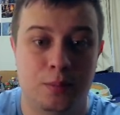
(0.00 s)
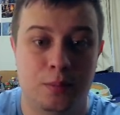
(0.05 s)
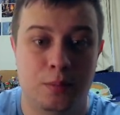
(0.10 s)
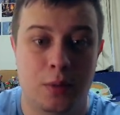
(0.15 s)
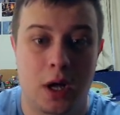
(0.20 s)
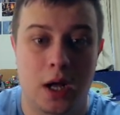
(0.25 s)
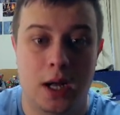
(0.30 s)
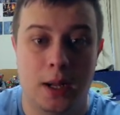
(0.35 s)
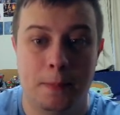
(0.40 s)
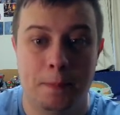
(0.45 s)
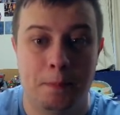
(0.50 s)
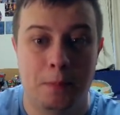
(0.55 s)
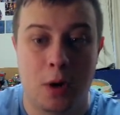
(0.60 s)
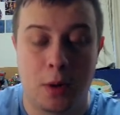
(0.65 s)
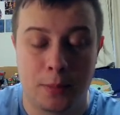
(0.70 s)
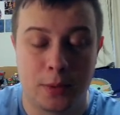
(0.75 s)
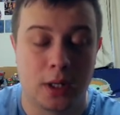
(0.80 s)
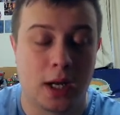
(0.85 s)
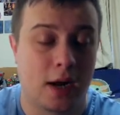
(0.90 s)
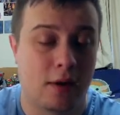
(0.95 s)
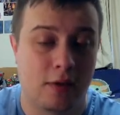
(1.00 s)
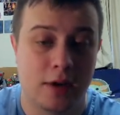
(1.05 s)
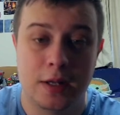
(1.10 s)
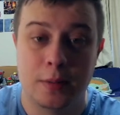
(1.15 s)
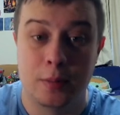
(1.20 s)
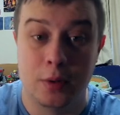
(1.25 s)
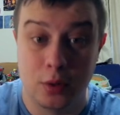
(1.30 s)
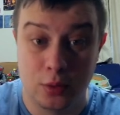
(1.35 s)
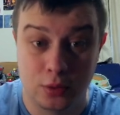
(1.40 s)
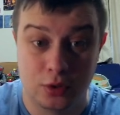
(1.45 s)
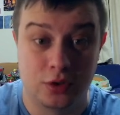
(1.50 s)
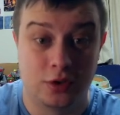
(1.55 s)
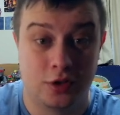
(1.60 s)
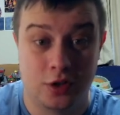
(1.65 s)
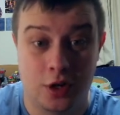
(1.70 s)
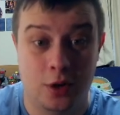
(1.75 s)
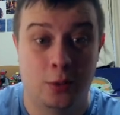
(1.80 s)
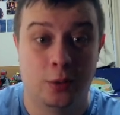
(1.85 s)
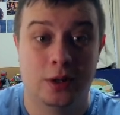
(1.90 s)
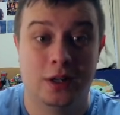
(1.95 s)
popularity boost.
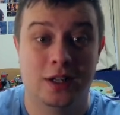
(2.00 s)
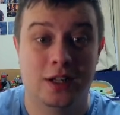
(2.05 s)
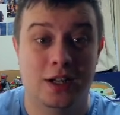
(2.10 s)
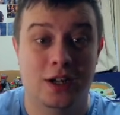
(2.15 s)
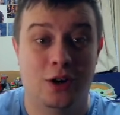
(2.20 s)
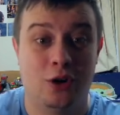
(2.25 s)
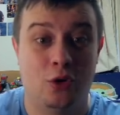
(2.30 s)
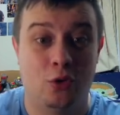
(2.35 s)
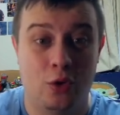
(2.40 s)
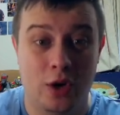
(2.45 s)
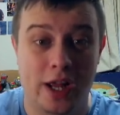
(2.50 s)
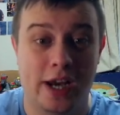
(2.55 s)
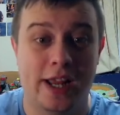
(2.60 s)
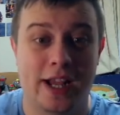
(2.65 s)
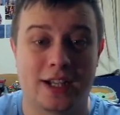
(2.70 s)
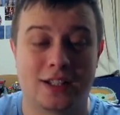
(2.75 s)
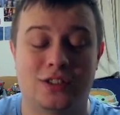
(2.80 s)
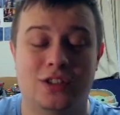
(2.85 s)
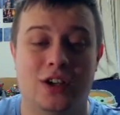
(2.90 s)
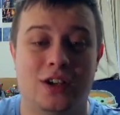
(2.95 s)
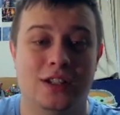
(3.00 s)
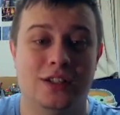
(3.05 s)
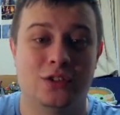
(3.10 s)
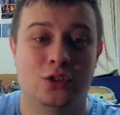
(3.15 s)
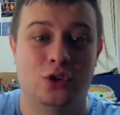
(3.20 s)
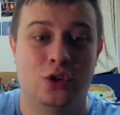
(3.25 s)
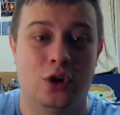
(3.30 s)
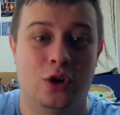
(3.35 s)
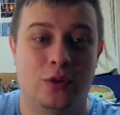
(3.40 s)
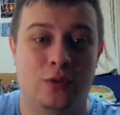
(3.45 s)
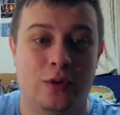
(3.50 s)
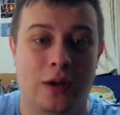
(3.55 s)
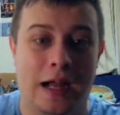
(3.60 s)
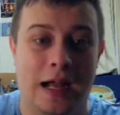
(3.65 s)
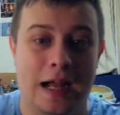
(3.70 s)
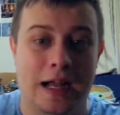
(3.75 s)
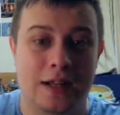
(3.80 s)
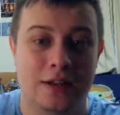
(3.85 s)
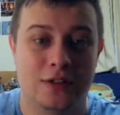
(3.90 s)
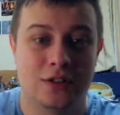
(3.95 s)
So really exciting stuff.
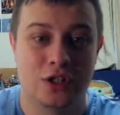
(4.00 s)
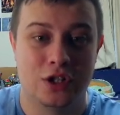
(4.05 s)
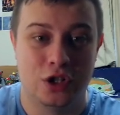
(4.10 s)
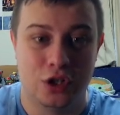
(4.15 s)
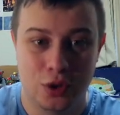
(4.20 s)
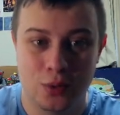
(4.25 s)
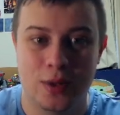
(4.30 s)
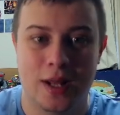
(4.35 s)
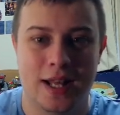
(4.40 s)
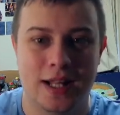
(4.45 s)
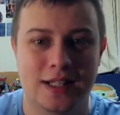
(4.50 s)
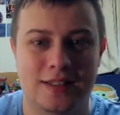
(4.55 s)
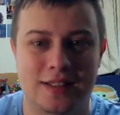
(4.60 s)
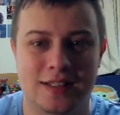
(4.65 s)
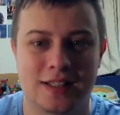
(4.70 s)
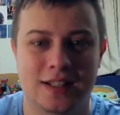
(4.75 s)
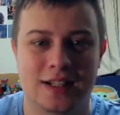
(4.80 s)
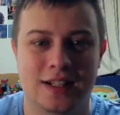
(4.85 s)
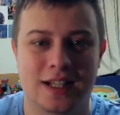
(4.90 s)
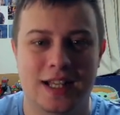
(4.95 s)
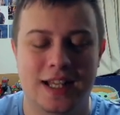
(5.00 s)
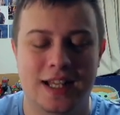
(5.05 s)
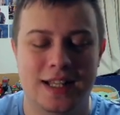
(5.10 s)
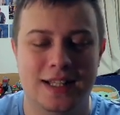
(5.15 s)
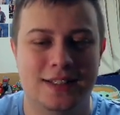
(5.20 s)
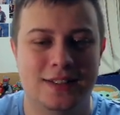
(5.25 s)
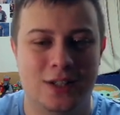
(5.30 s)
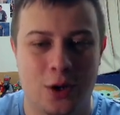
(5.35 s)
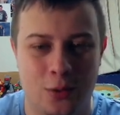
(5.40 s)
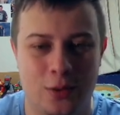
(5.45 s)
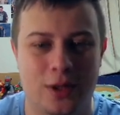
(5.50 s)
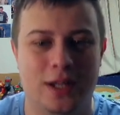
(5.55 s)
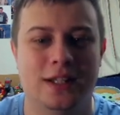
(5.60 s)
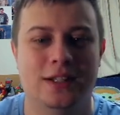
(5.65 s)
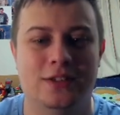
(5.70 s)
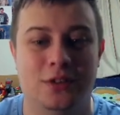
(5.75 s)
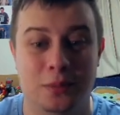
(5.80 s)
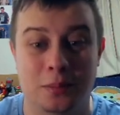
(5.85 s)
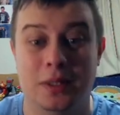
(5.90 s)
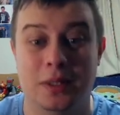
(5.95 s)
And UNIT is going
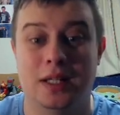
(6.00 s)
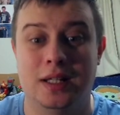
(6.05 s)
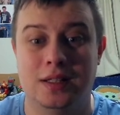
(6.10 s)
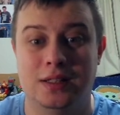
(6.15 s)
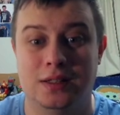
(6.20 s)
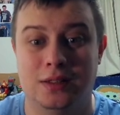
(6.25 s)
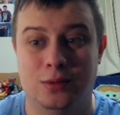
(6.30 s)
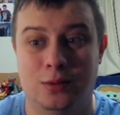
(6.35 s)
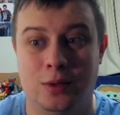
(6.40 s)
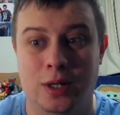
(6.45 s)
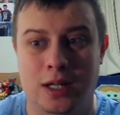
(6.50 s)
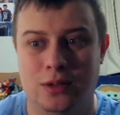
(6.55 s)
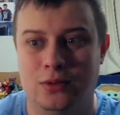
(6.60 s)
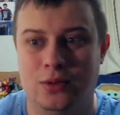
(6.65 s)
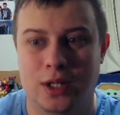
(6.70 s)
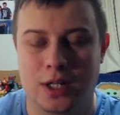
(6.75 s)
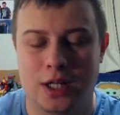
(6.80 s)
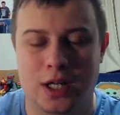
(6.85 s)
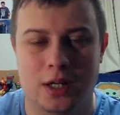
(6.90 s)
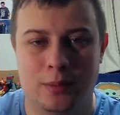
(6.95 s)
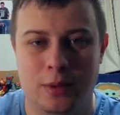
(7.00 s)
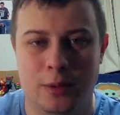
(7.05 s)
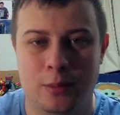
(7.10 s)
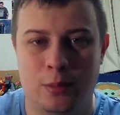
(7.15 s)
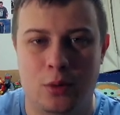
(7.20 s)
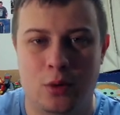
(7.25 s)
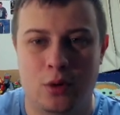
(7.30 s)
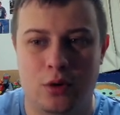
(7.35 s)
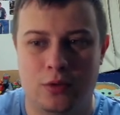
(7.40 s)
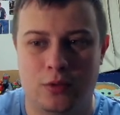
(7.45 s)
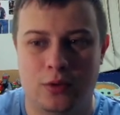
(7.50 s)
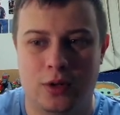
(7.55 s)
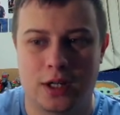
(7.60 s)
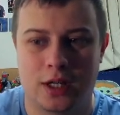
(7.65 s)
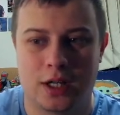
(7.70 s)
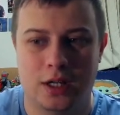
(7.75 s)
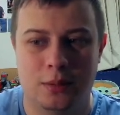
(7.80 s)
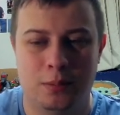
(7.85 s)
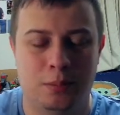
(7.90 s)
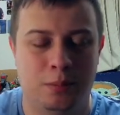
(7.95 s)
to be, well, they're going to be more of
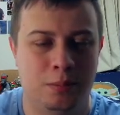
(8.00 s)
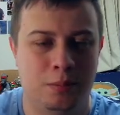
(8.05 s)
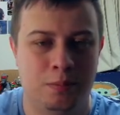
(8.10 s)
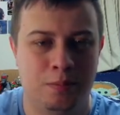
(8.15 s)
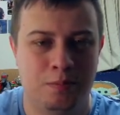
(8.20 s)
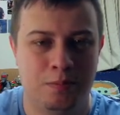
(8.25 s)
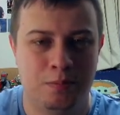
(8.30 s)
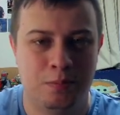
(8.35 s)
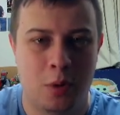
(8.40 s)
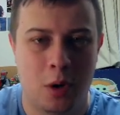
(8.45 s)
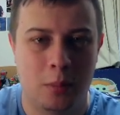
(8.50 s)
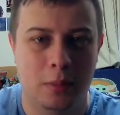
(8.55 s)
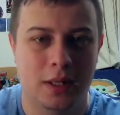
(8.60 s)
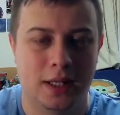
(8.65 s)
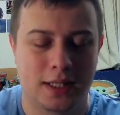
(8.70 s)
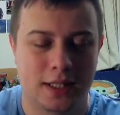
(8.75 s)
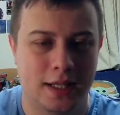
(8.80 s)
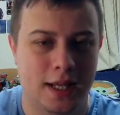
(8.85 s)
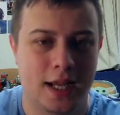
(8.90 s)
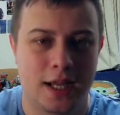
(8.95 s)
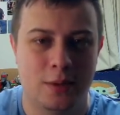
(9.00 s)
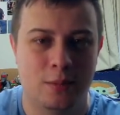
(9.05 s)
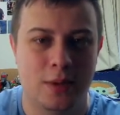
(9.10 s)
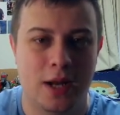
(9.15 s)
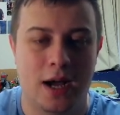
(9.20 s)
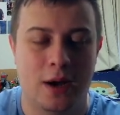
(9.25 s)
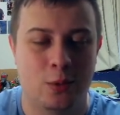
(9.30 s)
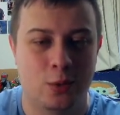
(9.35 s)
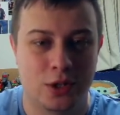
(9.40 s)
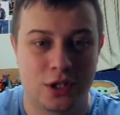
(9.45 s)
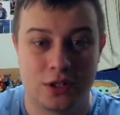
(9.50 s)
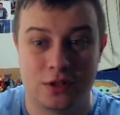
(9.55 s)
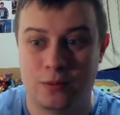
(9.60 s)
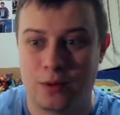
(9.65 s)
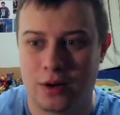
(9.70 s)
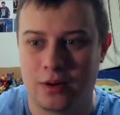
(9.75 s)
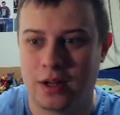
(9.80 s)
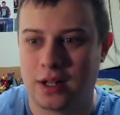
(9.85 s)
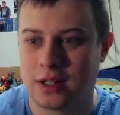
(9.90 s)
like a public name now, which is very